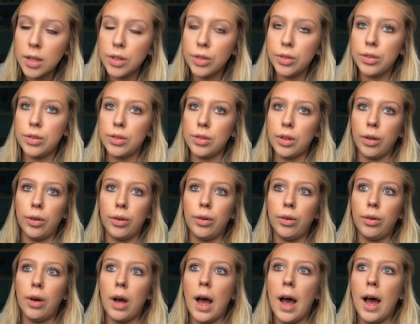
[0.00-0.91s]

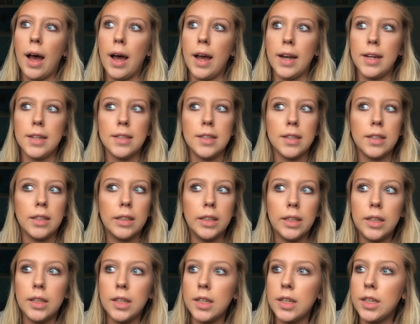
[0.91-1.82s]
So I
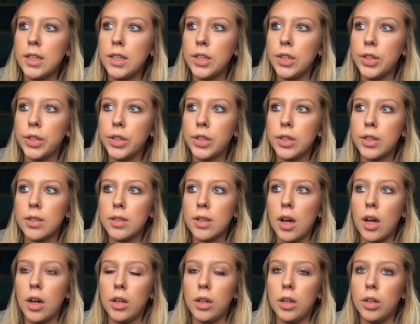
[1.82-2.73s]
did years
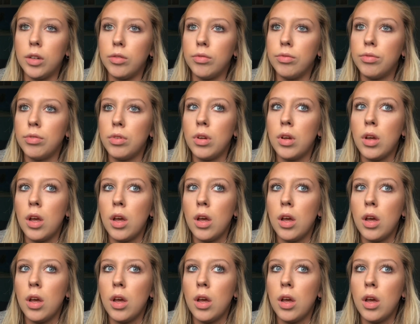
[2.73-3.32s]
of